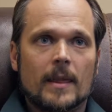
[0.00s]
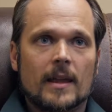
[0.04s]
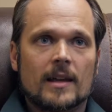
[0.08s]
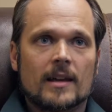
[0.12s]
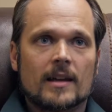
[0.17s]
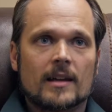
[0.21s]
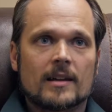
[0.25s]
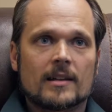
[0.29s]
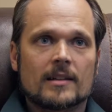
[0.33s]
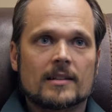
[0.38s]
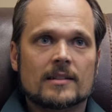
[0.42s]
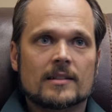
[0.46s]

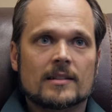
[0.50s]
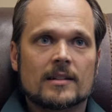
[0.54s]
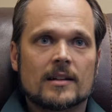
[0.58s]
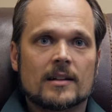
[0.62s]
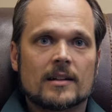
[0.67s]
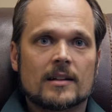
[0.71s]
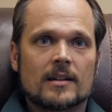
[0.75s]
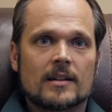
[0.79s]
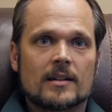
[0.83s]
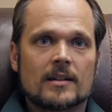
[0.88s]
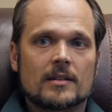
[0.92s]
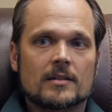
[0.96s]
And
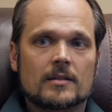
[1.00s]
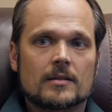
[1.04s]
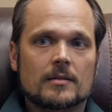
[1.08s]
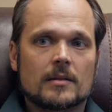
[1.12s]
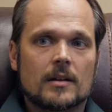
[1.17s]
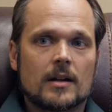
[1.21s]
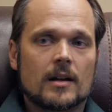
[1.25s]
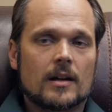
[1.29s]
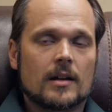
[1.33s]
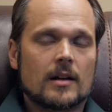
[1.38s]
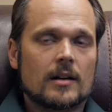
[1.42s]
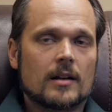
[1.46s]

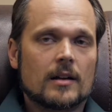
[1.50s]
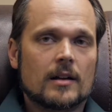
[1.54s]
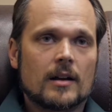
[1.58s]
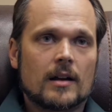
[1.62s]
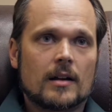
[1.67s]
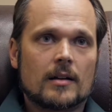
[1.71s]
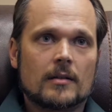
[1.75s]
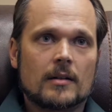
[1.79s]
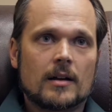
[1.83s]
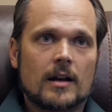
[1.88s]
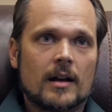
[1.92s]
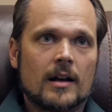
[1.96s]

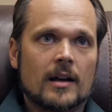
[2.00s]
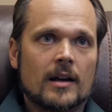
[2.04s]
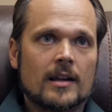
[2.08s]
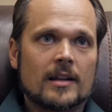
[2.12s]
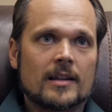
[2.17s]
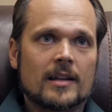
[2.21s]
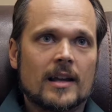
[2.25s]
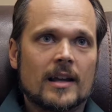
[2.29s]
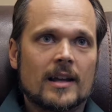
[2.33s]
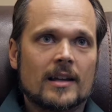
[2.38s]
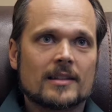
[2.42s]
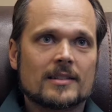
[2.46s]

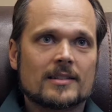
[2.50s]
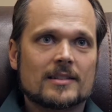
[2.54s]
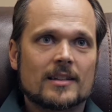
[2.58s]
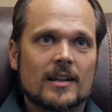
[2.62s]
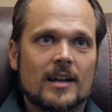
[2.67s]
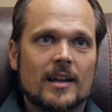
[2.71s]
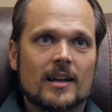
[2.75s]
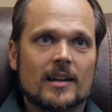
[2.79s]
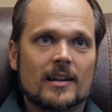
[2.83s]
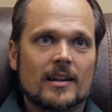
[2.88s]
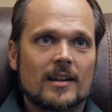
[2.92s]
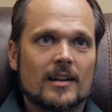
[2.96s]
I can't
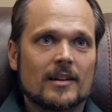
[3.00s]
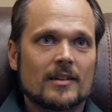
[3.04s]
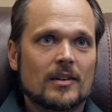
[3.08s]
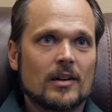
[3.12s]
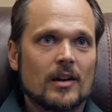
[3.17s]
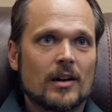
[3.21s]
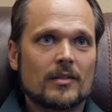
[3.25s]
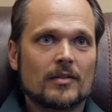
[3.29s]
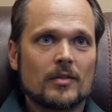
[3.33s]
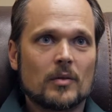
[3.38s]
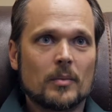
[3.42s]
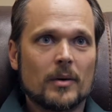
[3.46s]
say
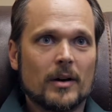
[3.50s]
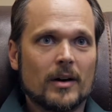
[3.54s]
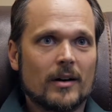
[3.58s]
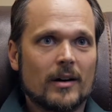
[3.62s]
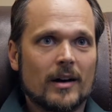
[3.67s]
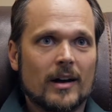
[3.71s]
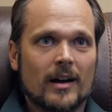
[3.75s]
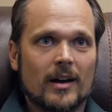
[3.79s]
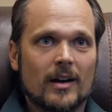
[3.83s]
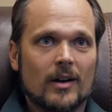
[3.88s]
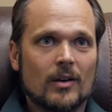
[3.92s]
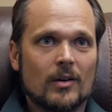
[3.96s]
enough
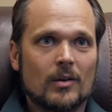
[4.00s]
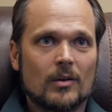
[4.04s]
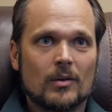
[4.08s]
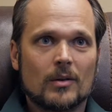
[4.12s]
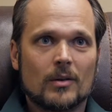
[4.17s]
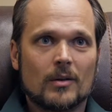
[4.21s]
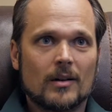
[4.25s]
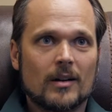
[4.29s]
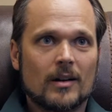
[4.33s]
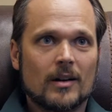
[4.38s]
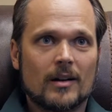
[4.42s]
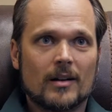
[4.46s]
about how
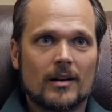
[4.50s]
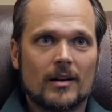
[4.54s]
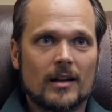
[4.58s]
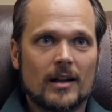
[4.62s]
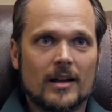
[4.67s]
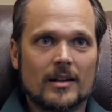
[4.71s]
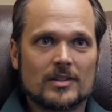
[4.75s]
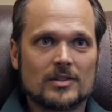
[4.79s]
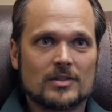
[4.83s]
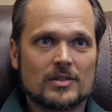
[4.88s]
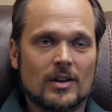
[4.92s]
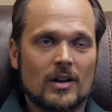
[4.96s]

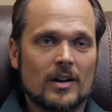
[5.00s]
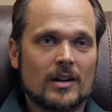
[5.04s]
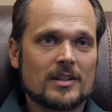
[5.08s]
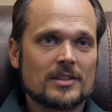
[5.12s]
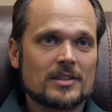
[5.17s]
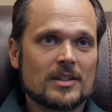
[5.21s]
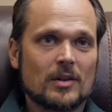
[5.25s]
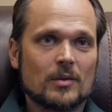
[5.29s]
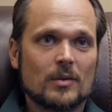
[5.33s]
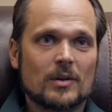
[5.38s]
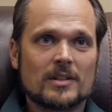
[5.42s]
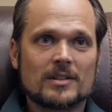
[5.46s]

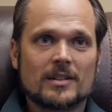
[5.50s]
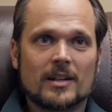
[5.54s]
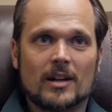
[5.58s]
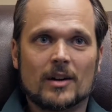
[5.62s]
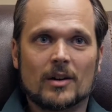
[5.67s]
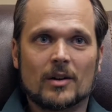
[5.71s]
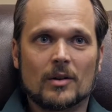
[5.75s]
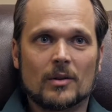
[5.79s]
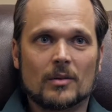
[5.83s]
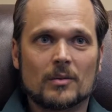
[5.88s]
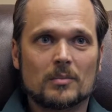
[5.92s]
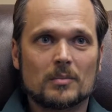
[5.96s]
astonished I was,
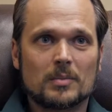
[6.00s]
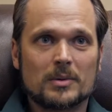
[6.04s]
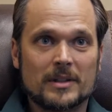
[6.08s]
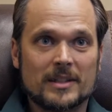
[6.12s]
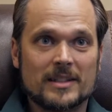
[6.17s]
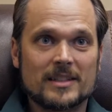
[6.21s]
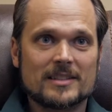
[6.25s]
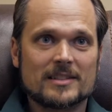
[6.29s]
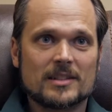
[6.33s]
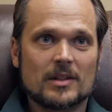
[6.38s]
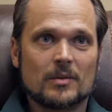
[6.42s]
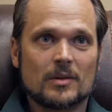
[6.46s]
how
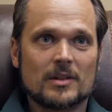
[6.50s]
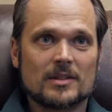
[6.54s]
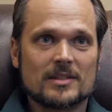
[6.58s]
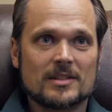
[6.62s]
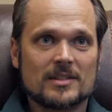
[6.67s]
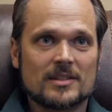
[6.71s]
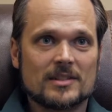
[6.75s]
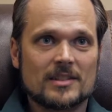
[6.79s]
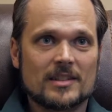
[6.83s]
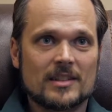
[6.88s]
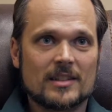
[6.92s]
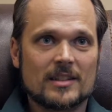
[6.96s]
pleased I was
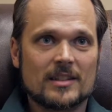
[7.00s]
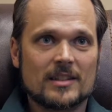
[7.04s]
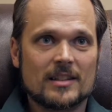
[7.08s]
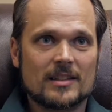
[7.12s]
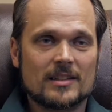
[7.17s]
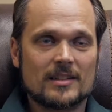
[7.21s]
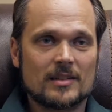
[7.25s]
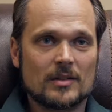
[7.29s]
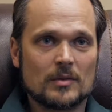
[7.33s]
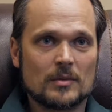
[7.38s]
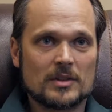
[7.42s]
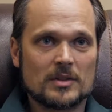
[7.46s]
to see
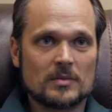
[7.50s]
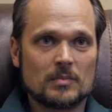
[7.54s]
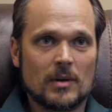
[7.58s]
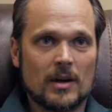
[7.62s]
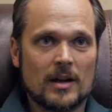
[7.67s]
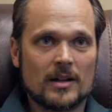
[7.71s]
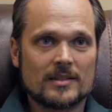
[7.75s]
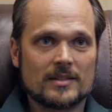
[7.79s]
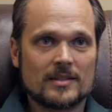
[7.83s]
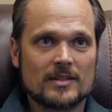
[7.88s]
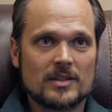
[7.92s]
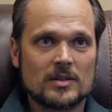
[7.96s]
the
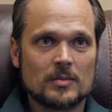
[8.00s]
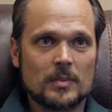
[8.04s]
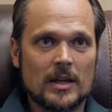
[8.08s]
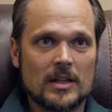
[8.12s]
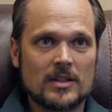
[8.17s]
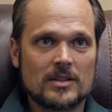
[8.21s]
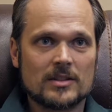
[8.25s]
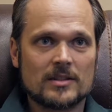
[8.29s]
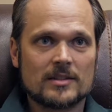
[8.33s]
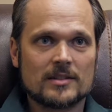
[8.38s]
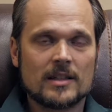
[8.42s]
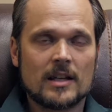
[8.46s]
response of these
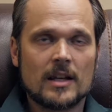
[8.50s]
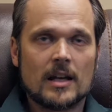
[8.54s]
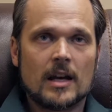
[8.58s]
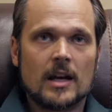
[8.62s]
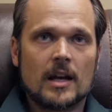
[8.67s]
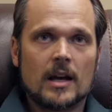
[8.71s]
patients.